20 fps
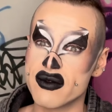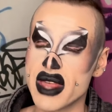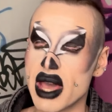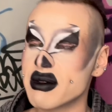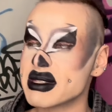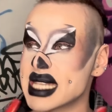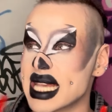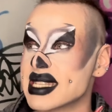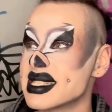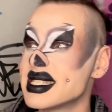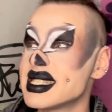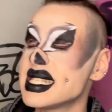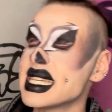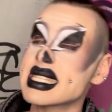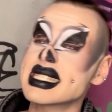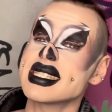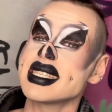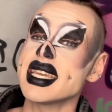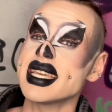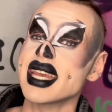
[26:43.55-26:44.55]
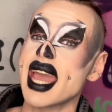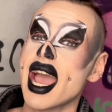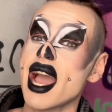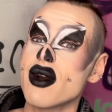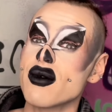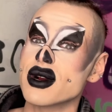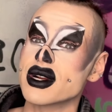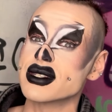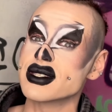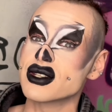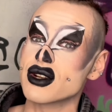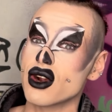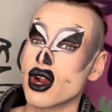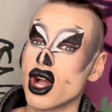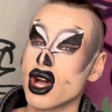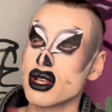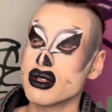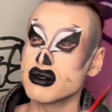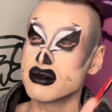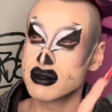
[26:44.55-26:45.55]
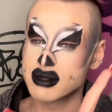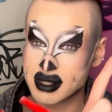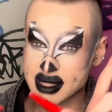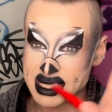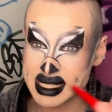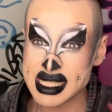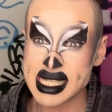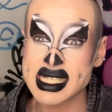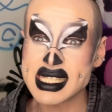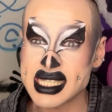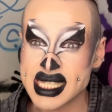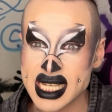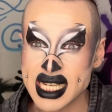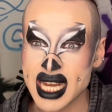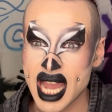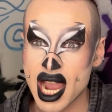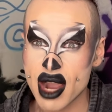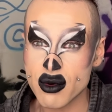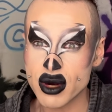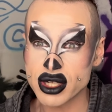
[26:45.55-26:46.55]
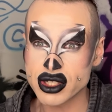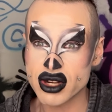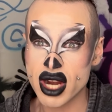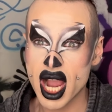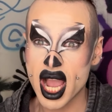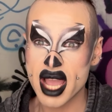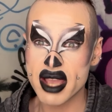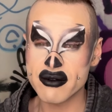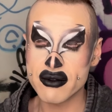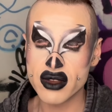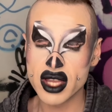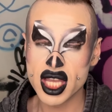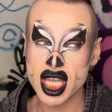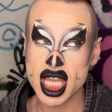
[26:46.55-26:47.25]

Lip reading: That was like 16 hours, girl. 16-hour drive.